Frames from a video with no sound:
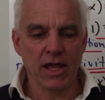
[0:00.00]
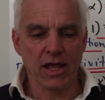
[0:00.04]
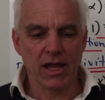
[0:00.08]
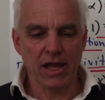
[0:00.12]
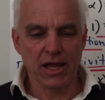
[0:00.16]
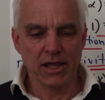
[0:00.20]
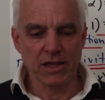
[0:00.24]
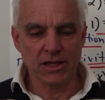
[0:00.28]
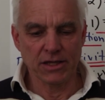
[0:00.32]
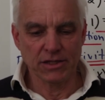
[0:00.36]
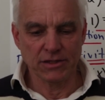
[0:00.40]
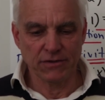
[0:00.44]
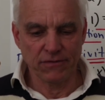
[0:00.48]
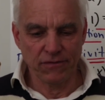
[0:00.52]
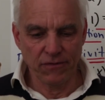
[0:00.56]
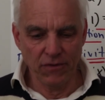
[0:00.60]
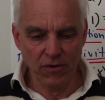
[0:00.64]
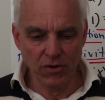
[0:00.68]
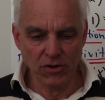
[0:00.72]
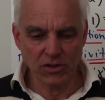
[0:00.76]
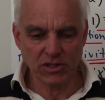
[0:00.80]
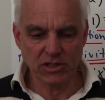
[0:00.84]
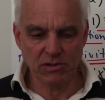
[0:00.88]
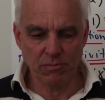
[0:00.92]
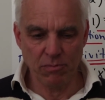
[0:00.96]
In this
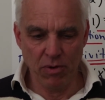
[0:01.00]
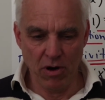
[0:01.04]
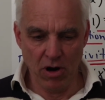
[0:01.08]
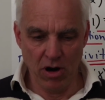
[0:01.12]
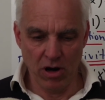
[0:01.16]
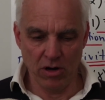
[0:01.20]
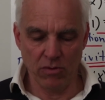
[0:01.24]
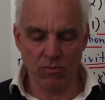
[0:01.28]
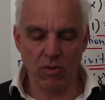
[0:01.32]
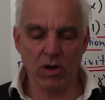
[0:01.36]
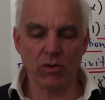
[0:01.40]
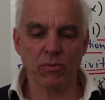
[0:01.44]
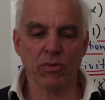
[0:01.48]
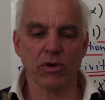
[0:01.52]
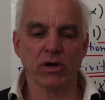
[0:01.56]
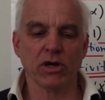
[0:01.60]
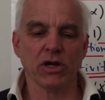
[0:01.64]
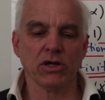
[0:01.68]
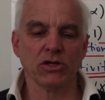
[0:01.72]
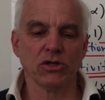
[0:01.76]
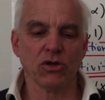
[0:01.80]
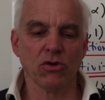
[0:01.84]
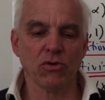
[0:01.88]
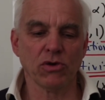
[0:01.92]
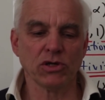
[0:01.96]
first part, what we're
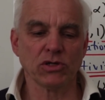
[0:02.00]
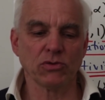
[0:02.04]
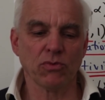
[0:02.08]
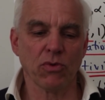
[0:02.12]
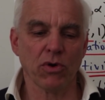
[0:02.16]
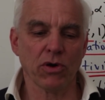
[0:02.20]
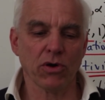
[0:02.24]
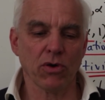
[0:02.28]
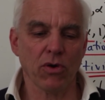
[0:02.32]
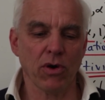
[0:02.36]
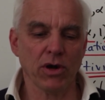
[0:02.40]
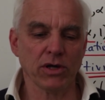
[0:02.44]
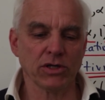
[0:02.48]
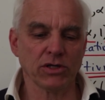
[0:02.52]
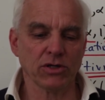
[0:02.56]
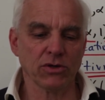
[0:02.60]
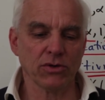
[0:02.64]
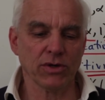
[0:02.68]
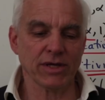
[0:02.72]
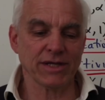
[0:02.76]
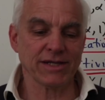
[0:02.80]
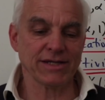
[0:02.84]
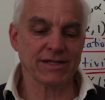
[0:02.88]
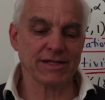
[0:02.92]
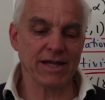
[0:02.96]
going to do is we're going
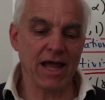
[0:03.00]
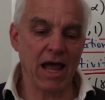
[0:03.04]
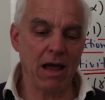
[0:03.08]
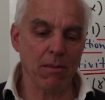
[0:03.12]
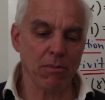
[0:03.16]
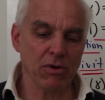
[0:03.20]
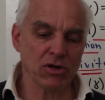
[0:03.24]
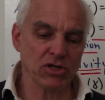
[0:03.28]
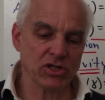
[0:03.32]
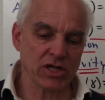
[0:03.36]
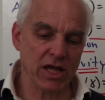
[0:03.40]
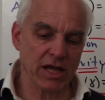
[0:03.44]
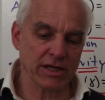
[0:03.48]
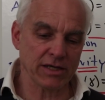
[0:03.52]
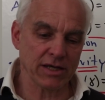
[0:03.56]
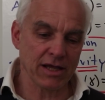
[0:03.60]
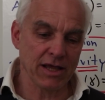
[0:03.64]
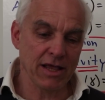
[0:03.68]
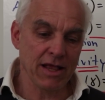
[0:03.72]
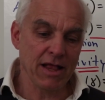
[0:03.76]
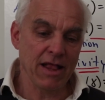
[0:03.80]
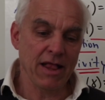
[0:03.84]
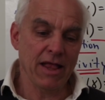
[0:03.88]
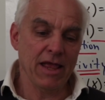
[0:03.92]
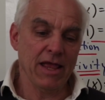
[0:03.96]
to establish that
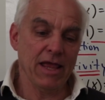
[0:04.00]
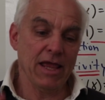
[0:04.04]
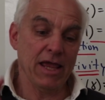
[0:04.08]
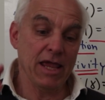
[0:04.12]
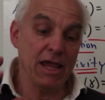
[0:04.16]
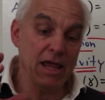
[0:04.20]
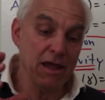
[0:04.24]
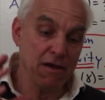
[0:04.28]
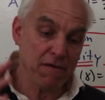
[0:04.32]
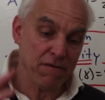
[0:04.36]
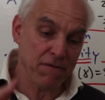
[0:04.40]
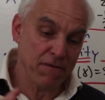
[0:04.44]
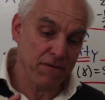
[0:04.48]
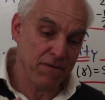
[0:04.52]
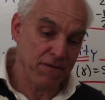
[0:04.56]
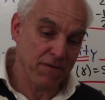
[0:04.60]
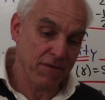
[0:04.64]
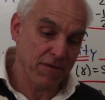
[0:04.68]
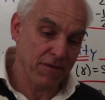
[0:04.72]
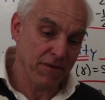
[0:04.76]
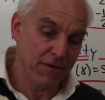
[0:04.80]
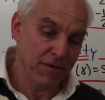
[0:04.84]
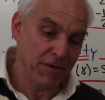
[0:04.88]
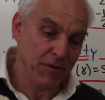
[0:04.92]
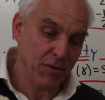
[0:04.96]

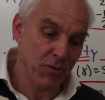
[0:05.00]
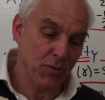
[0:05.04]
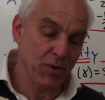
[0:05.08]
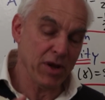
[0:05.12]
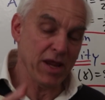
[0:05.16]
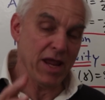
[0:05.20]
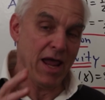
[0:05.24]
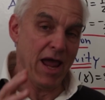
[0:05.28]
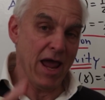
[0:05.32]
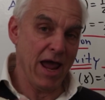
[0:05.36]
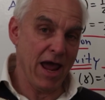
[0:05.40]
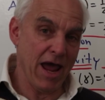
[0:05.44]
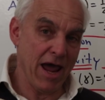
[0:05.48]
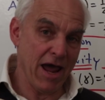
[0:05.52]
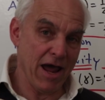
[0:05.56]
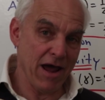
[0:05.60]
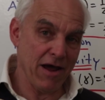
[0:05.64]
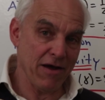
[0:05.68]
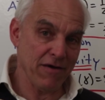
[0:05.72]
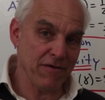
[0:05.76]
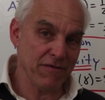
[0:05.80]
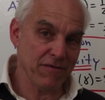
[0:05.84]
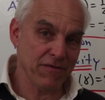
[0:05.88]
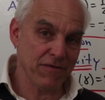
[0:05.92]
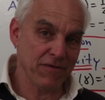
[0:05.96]
if we
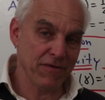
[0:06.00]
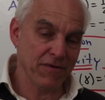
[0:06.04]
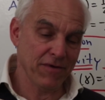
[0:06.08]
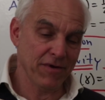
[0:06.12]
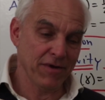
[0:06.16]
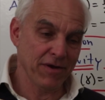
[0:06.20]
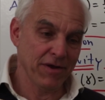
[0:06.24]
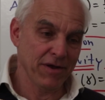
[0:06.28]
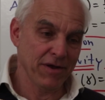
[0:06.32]
have